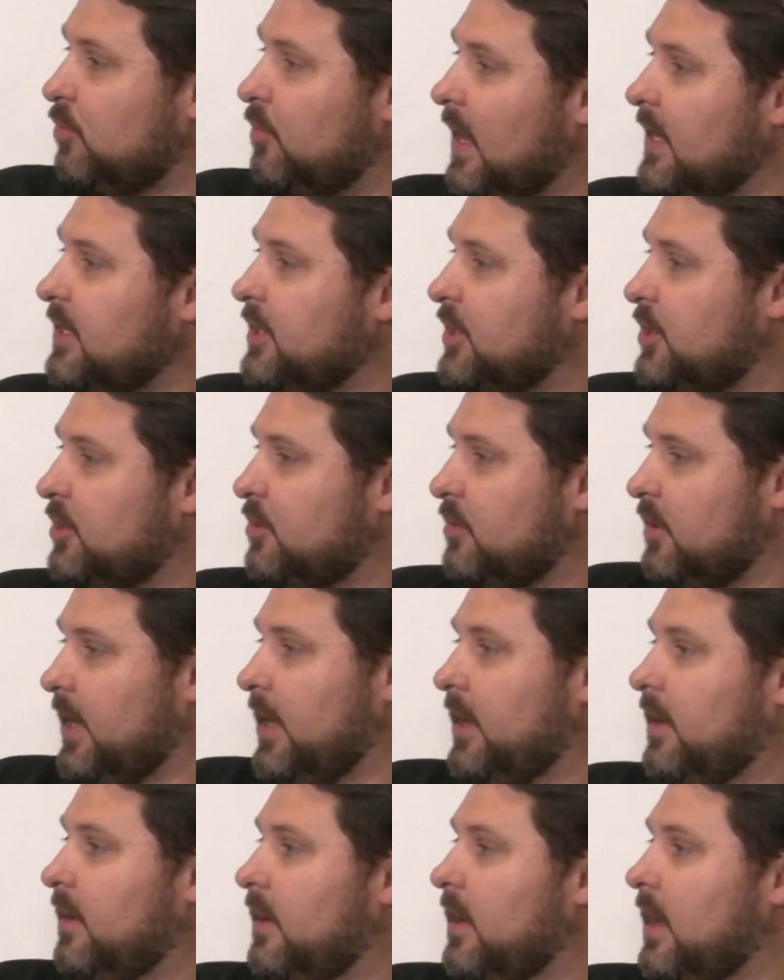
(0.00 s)

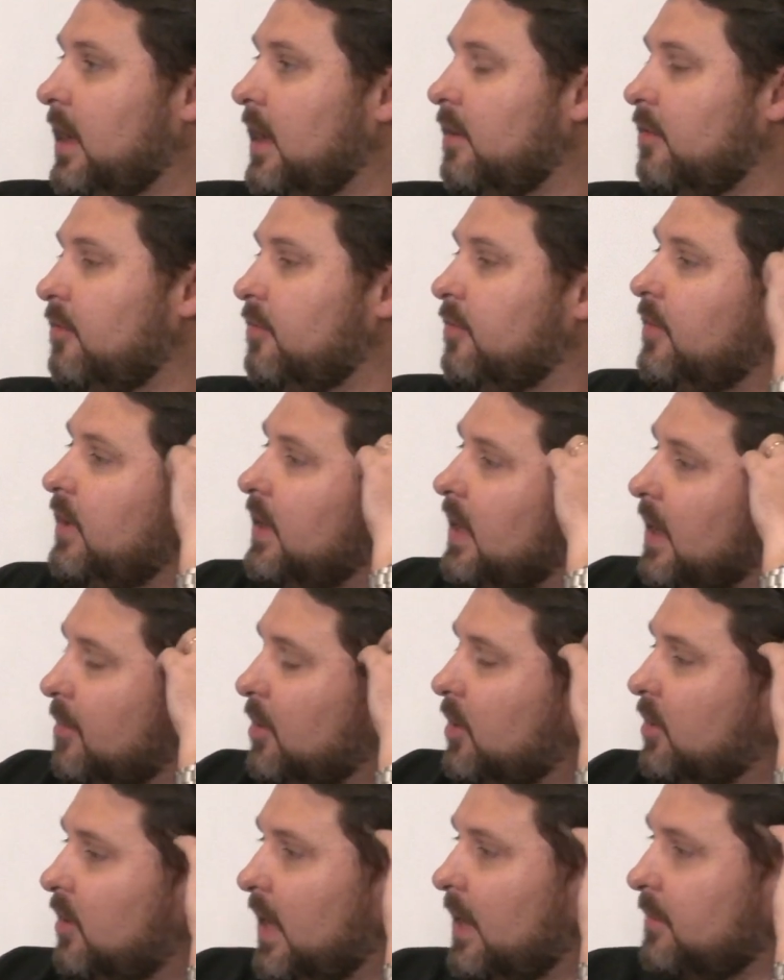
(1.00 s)
registry of
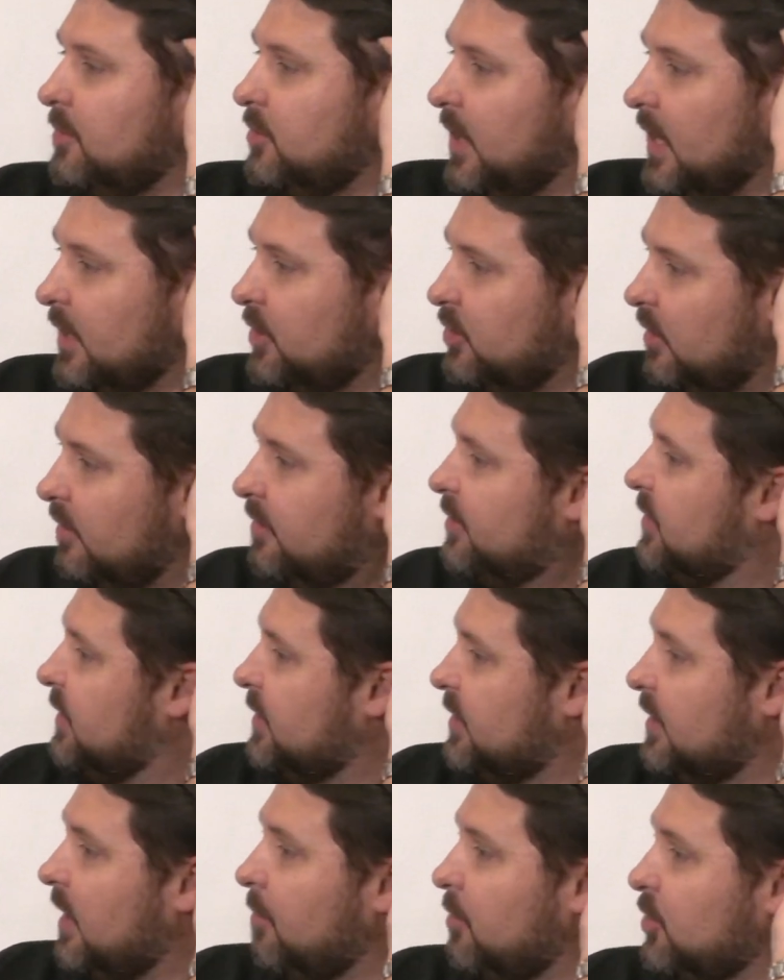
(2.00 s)
Chemical Abstract
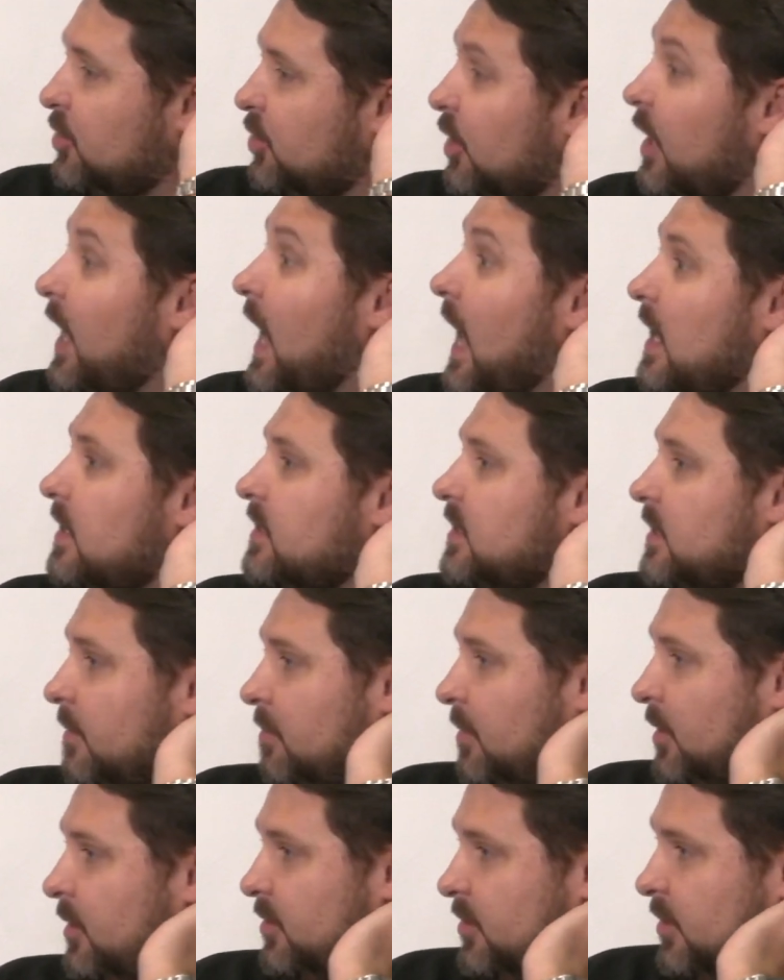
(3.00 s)
Services numbers, or CAS numbers,